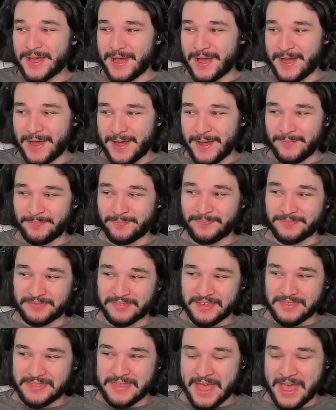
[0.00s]

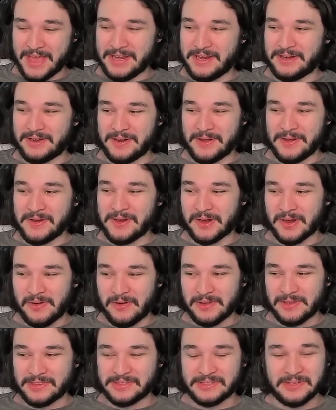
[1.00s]
Um, that, you know, you're
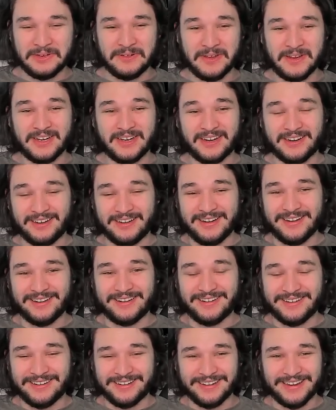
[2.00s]
going through and you're,
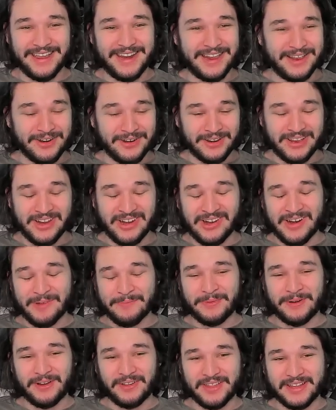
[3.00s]
you're getting your gear
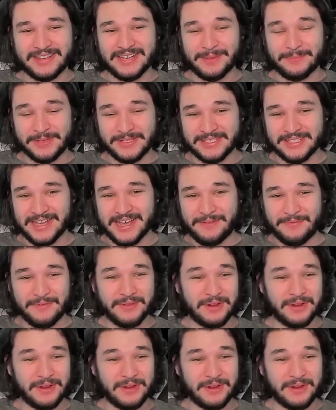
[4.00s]
up and all that type of stuff,